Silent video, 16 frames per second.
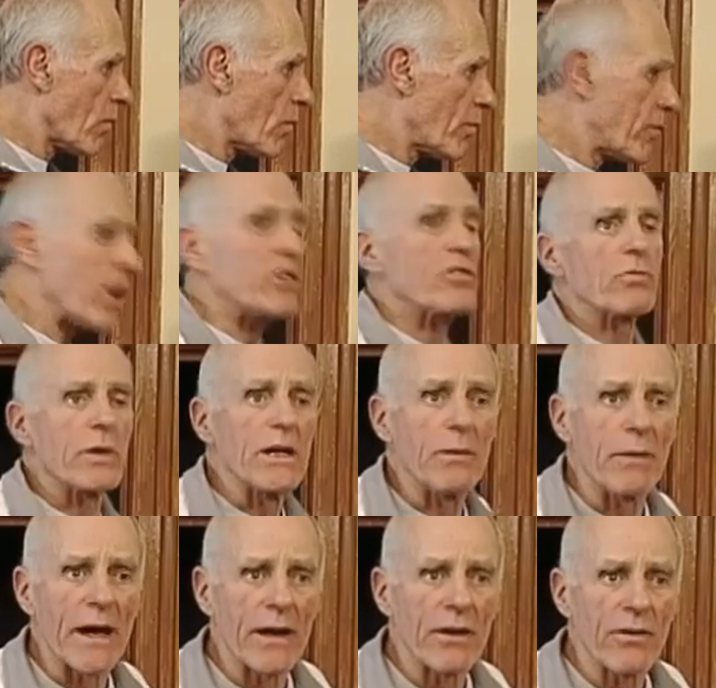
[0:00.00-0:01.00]
it doesn't really
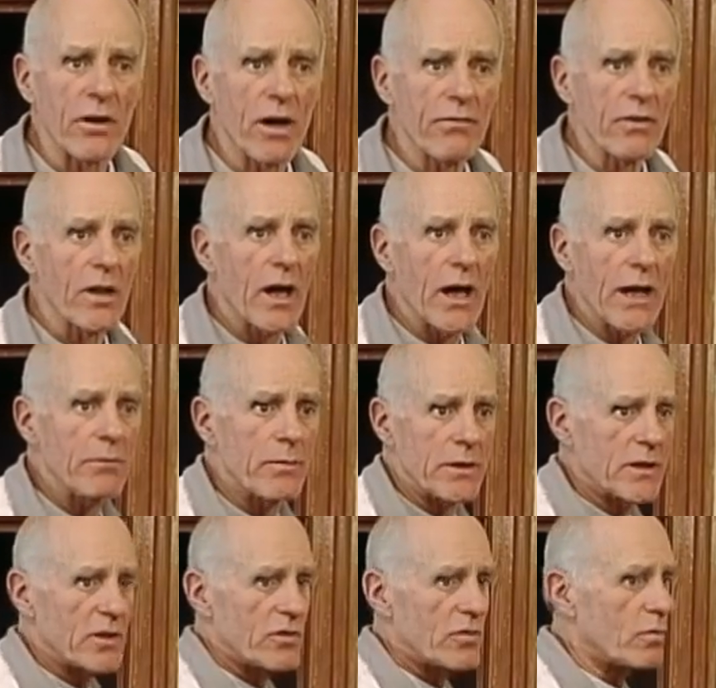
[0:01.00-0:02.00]
matter an awful lot
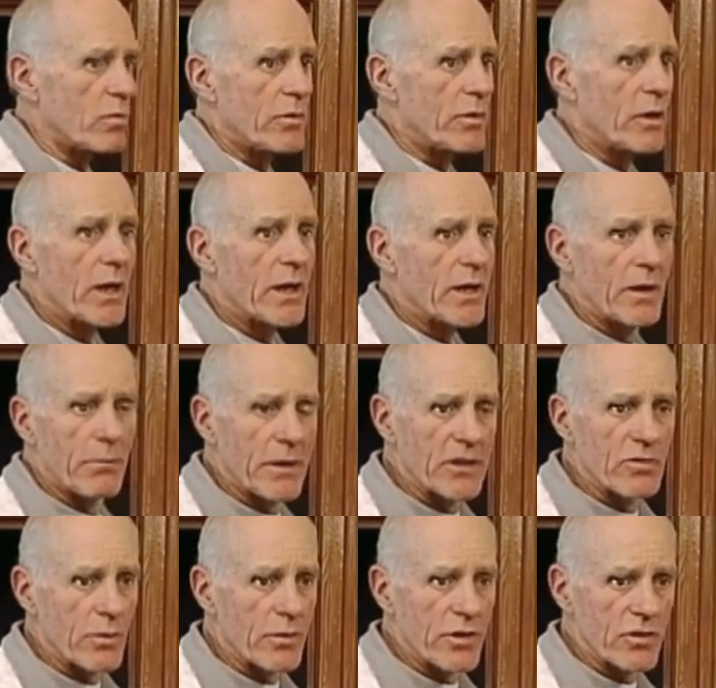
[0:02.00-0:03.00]
because you're not going to
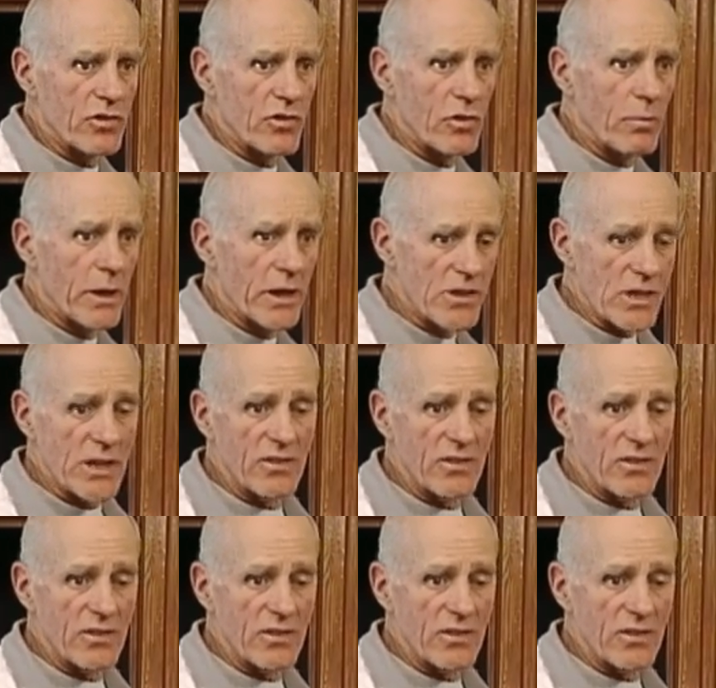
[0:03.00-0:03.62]
mess with this too much,